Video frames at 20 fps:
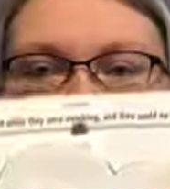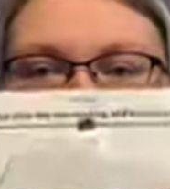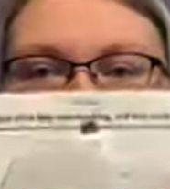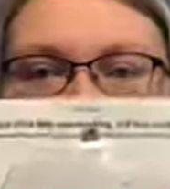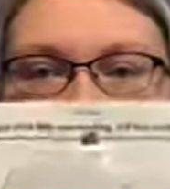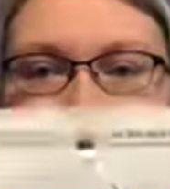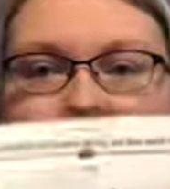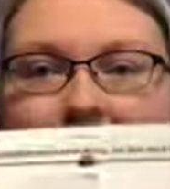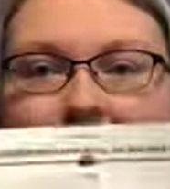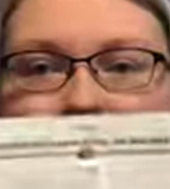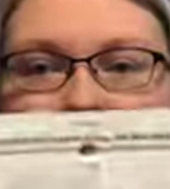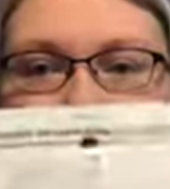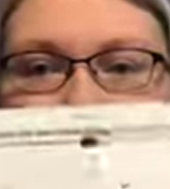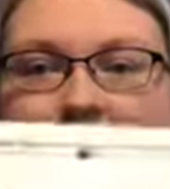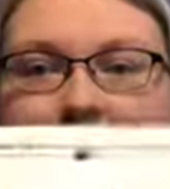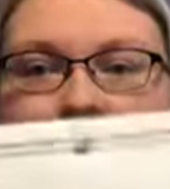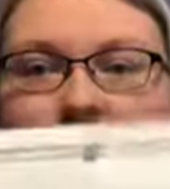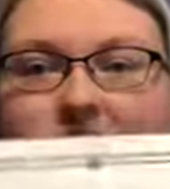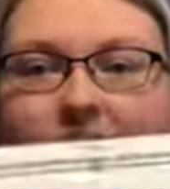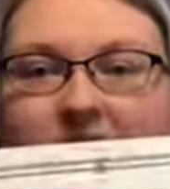And
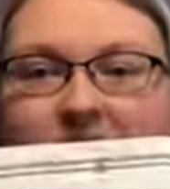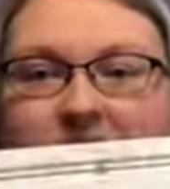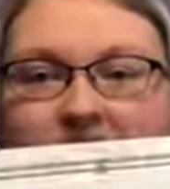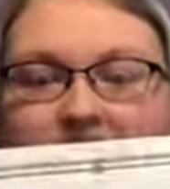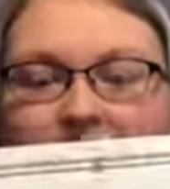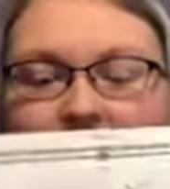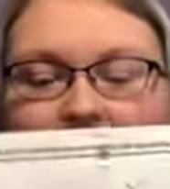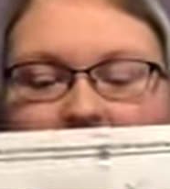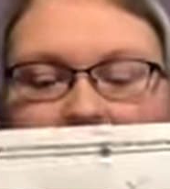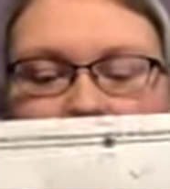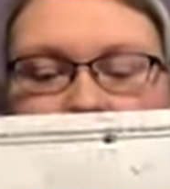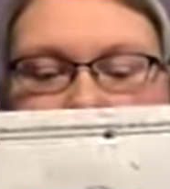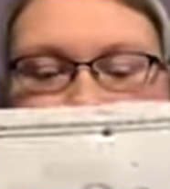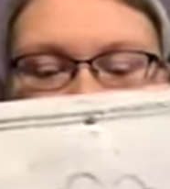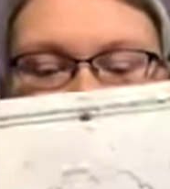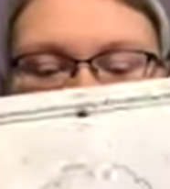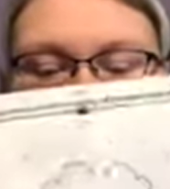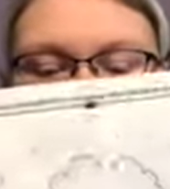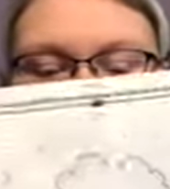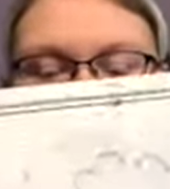then when it's all
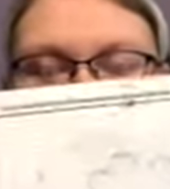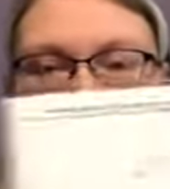finished,